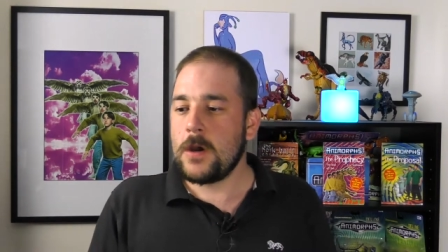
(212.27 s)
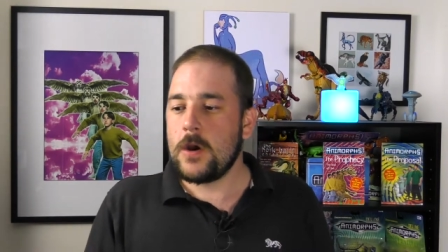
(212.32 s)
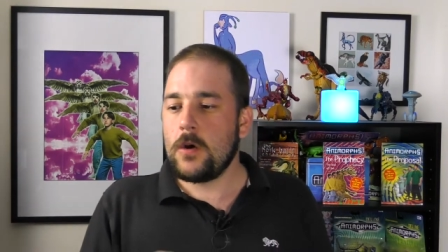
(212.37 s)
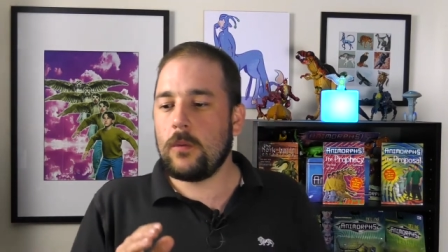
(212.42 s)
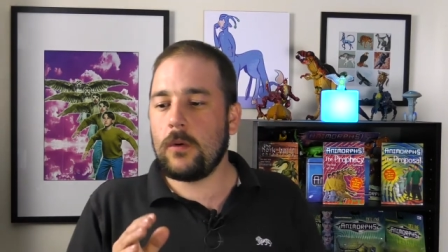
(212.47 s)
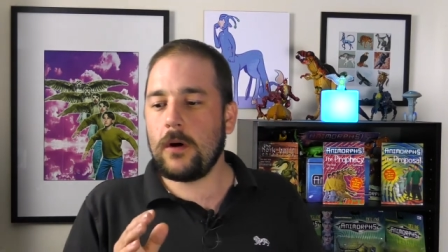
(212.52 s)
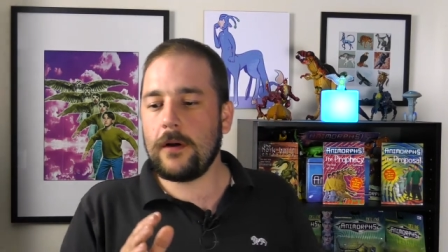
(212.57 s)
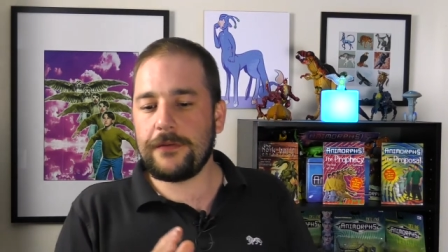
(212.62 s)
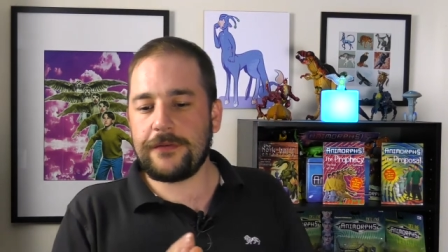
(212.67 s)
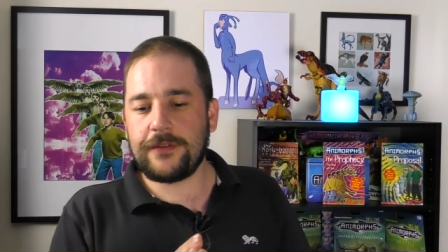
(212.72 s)

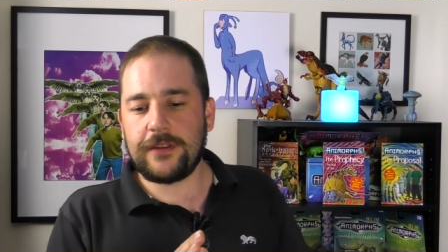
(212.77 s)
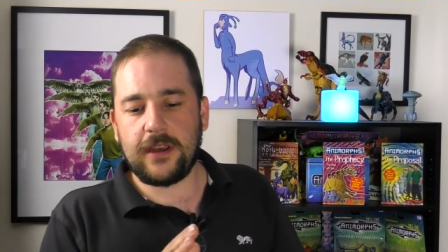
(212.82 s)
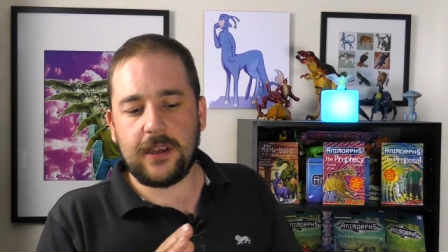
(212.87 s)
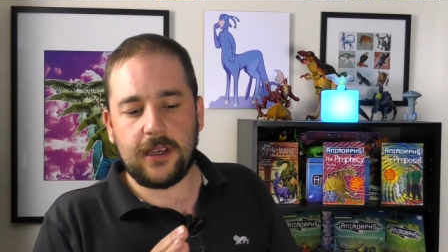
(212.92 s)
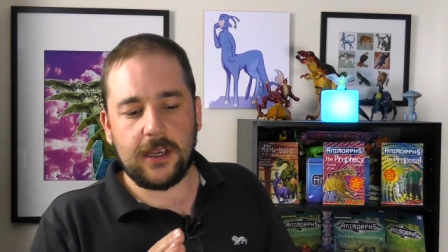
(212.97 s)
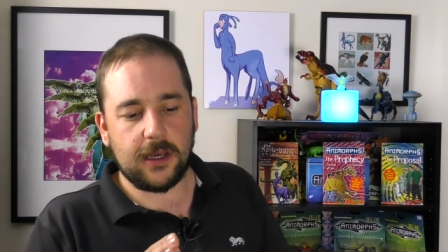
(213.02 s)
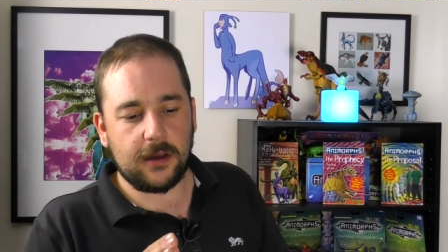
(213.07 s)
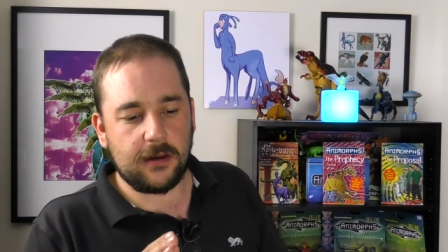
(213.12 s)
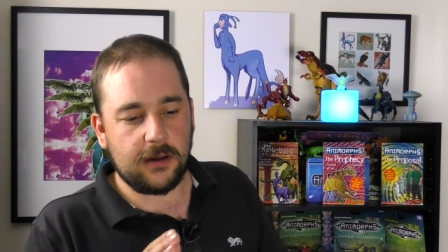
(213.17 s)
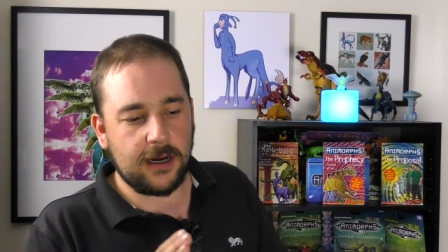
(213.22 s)
what
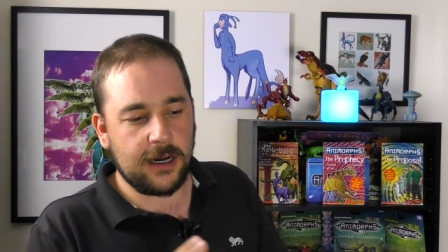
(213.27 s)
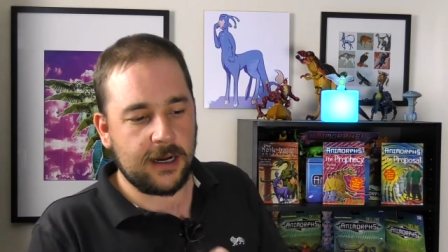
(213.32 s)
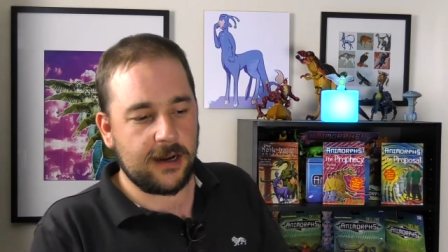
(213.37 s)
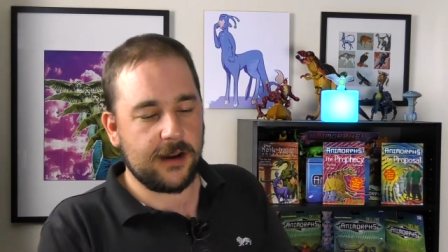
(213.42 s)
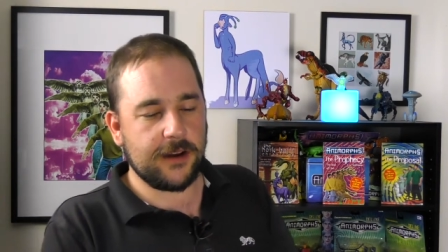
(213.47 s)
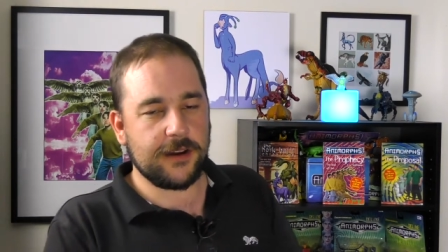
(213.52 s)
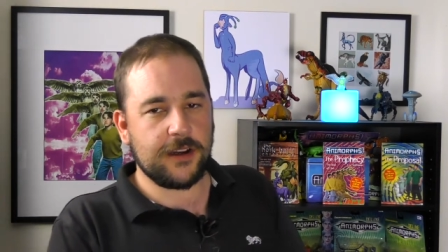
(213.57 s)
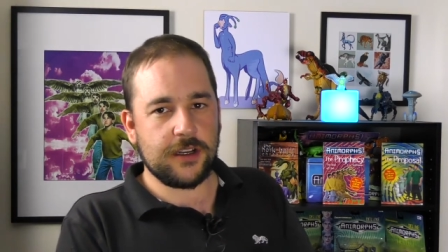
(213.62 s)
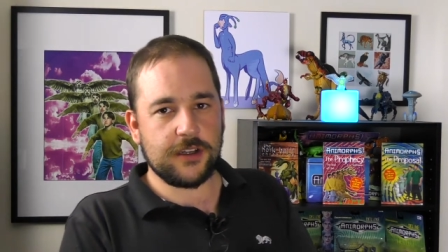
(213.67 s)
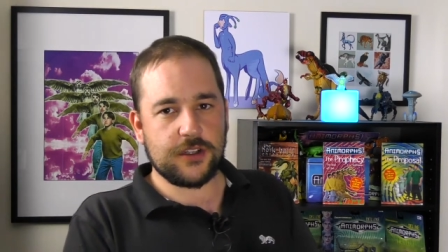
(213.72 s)
the
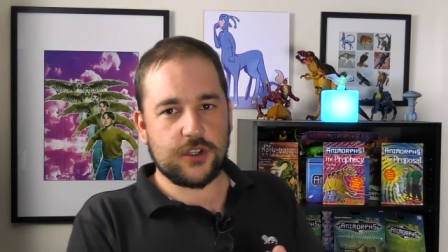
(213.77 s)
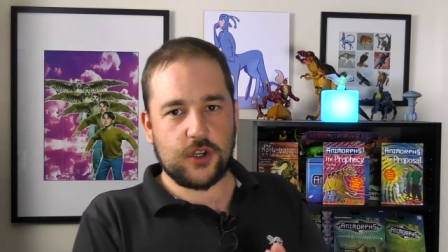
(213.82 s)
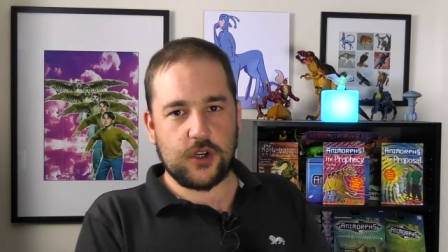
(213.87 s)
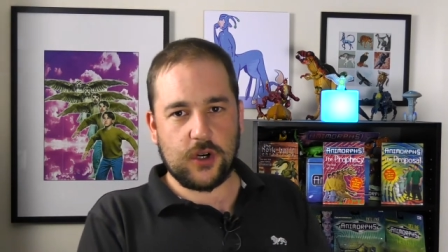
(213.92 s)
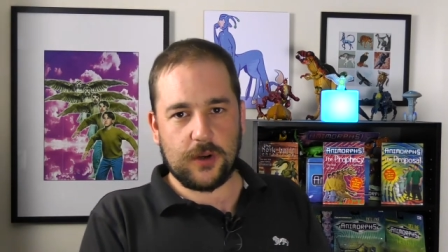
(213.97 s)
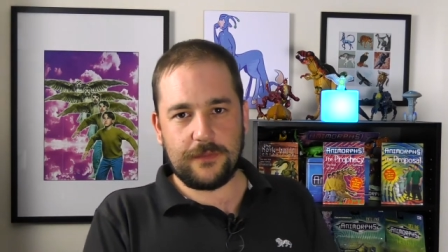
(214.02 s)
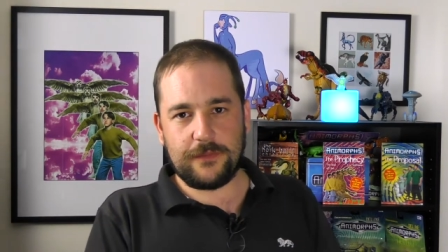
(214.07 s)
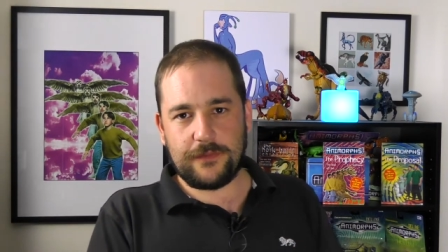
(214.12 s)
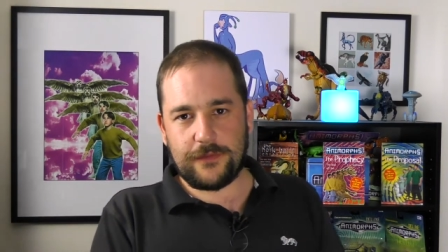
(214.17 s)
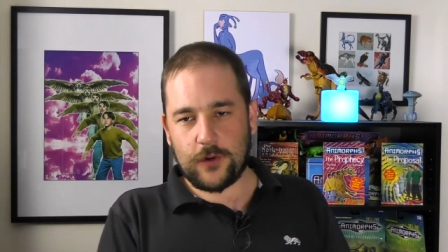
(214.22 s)
Arn has
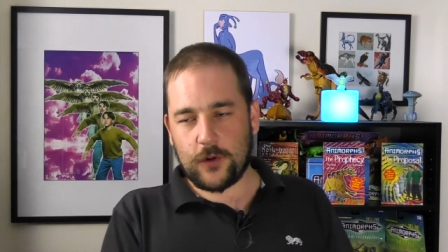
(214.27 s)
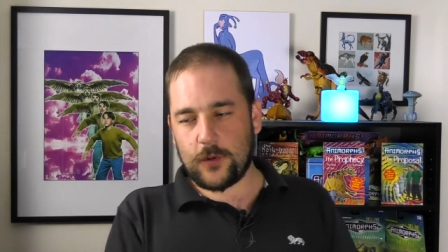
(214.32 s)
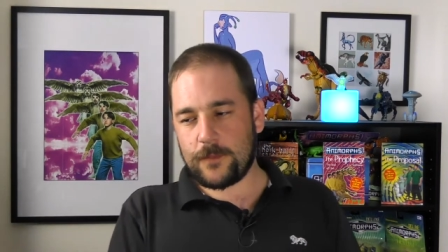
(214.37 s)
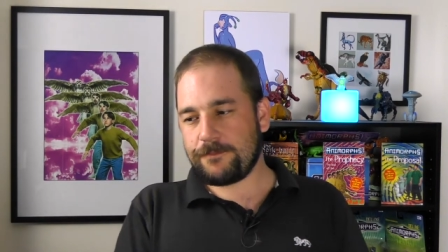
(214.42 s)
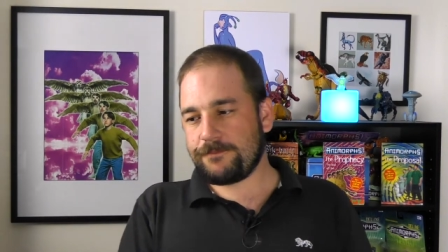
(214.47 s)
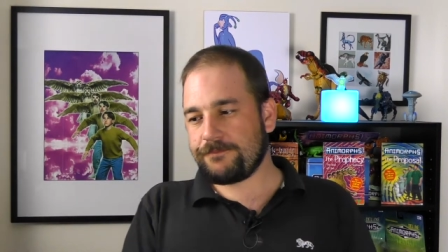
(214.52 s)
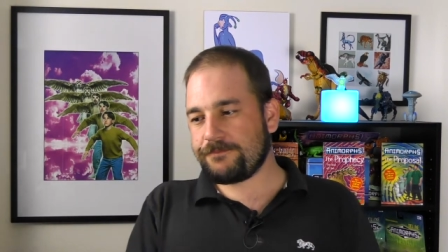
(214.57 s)
come for."